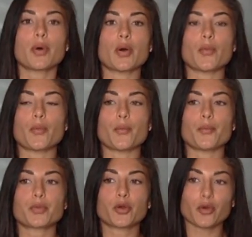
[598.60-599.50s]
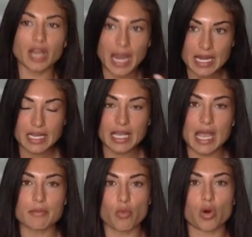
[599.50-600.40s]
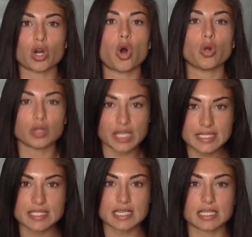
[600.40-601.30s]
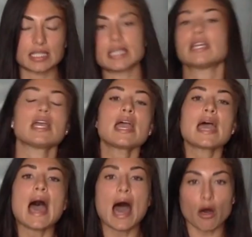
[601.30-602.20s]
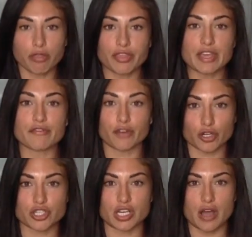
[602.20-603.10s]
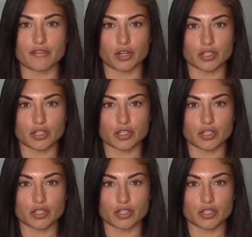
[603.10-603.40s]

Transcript: but creating a more holistically healthy version of